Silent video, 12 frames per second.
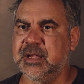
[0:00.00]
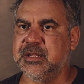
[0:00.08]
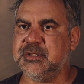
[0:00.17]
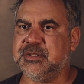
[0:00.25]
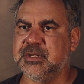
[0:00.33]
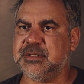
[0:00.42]

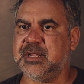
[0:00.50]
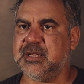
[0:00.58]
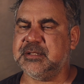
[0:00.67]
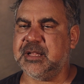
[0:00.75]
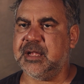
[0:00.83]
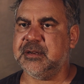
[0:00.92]
and just
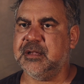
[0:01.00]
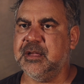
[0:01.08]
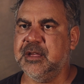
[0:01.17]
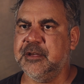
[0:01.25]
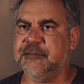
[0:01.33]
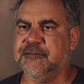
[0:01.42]
has that
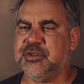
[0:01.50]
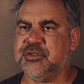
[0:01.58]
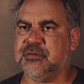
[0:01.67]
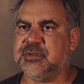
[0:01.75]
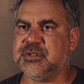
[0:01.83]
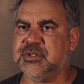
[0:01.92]

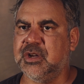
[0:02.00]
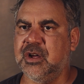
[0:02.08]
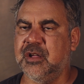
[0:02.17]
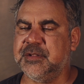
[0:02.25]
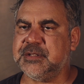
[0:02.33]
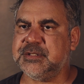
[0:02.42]
visual style that's